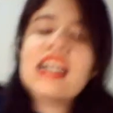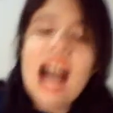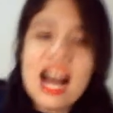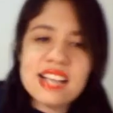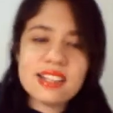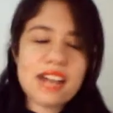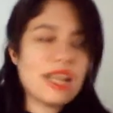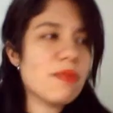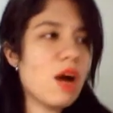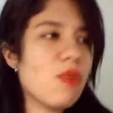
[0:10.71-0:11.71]
Guys,
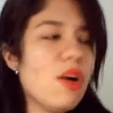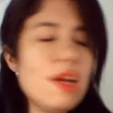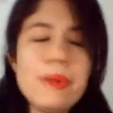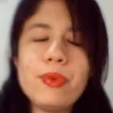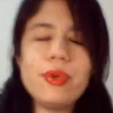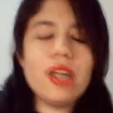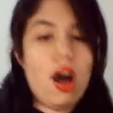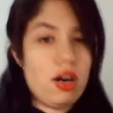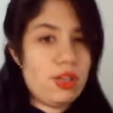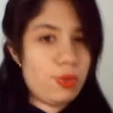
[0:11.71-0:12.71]
I want to be really
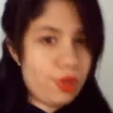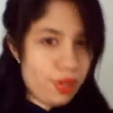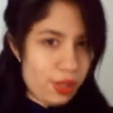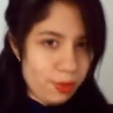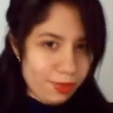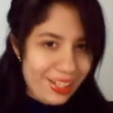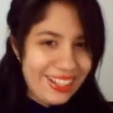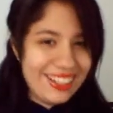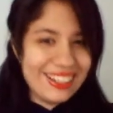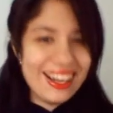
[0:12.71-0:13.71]
honest with you.
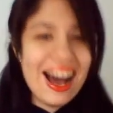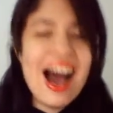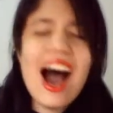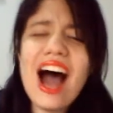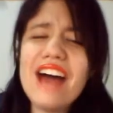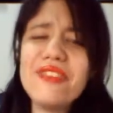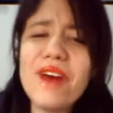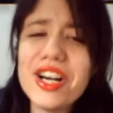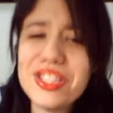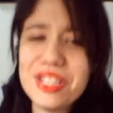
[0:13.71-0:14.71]
I've
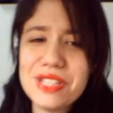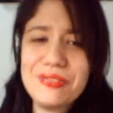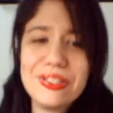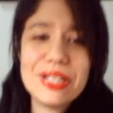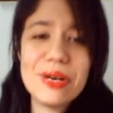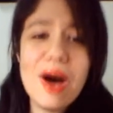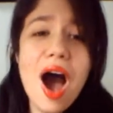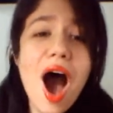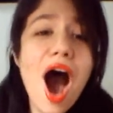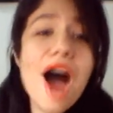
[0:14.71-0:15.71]
watched this video
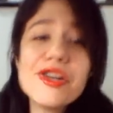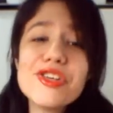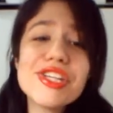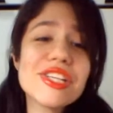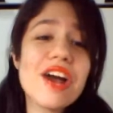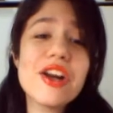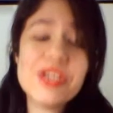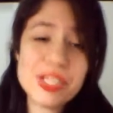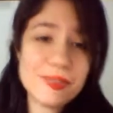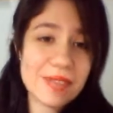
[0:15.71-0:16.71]
hundreds and
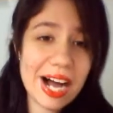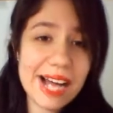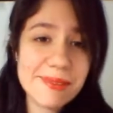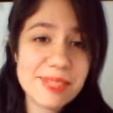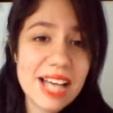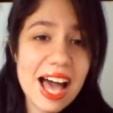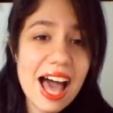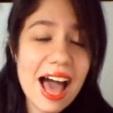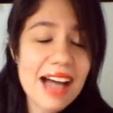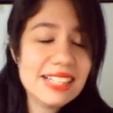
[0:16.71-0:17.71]
hundreds of times,
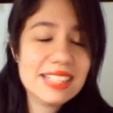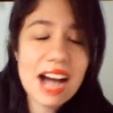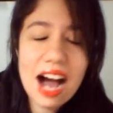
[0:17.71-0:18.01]
and